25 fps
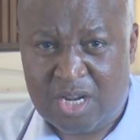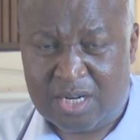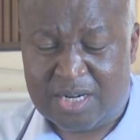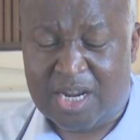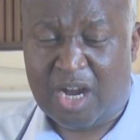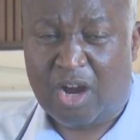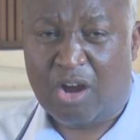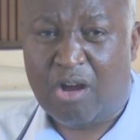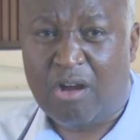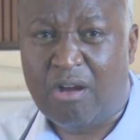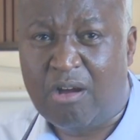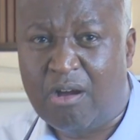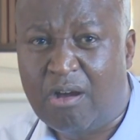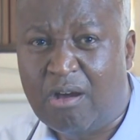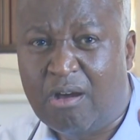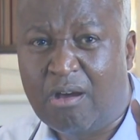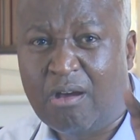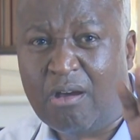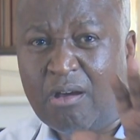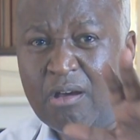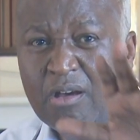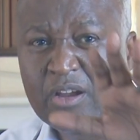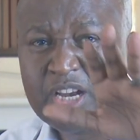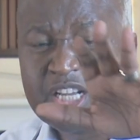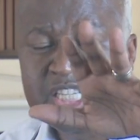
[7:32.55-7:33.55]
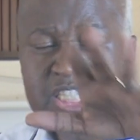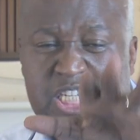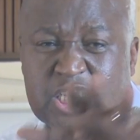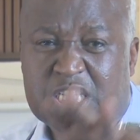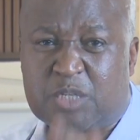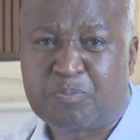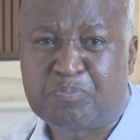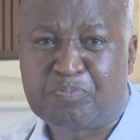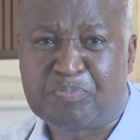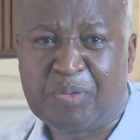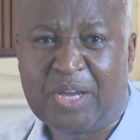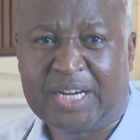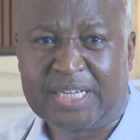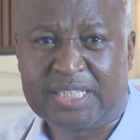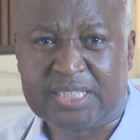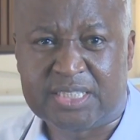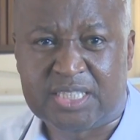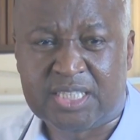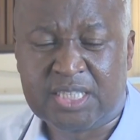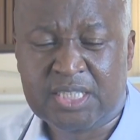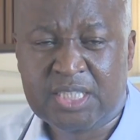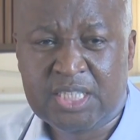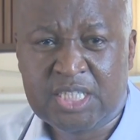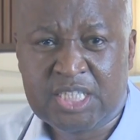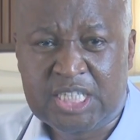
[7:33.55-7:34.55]
The Holy
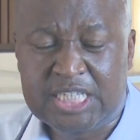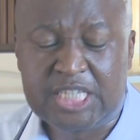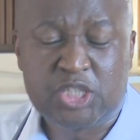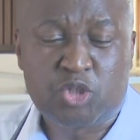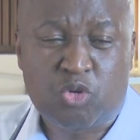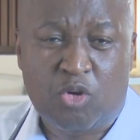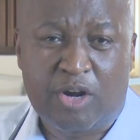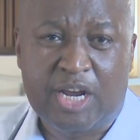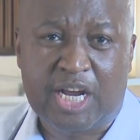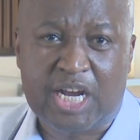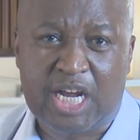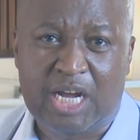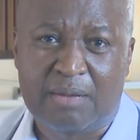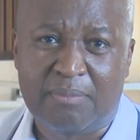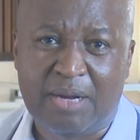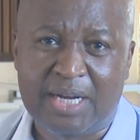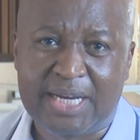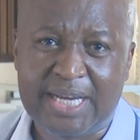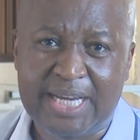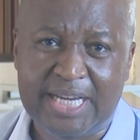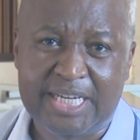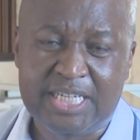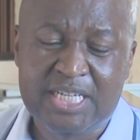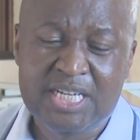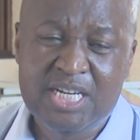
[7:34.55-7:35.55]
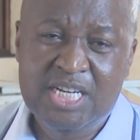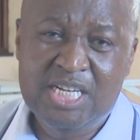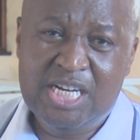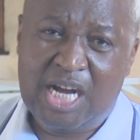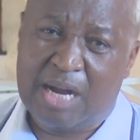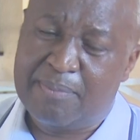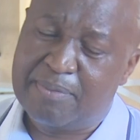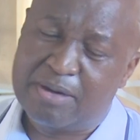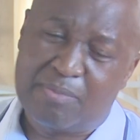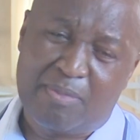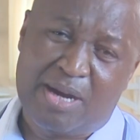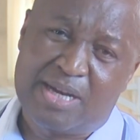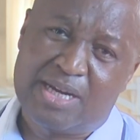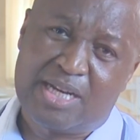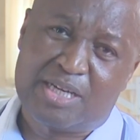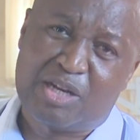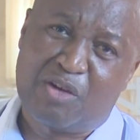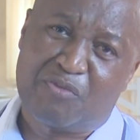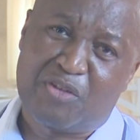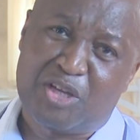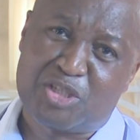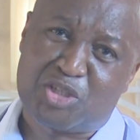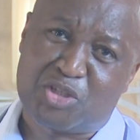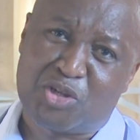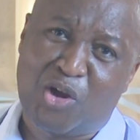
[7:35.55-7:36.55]
Spirit is going to come again. I'm reminded
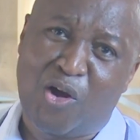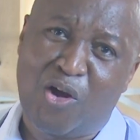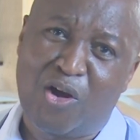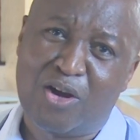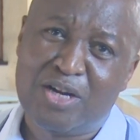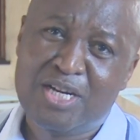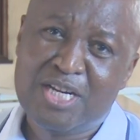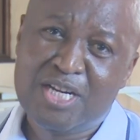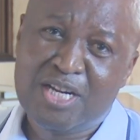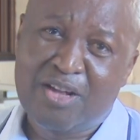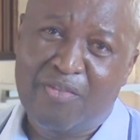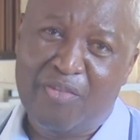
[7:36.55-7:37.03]
of a song.